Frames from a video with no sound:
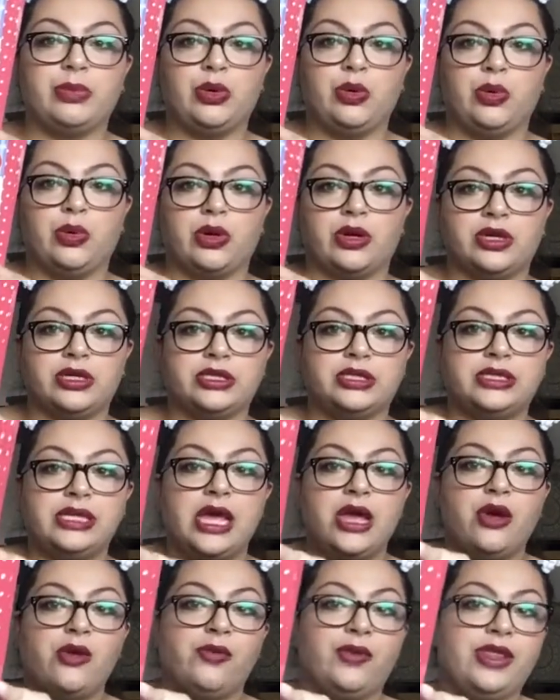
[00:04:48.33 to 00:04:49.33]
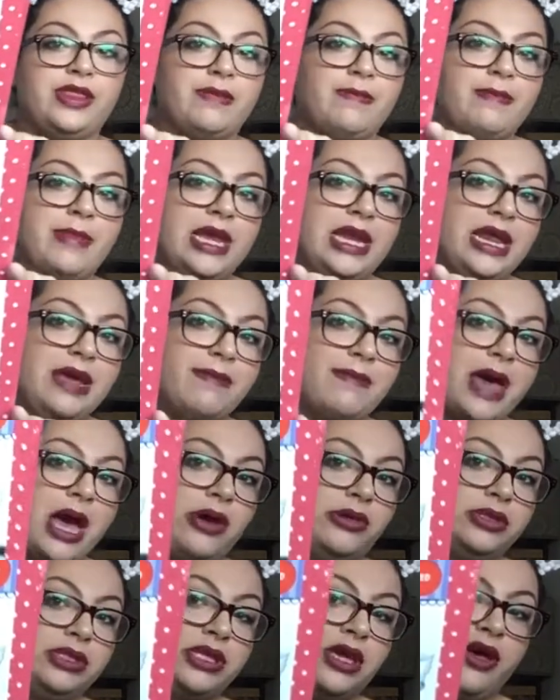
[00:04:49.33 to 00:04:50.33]
boards with Minnie
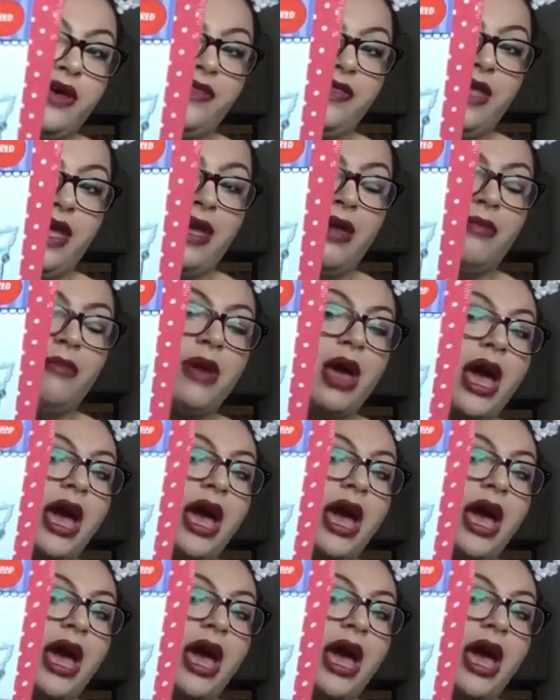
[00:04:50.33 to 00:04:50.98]
Mouse on them.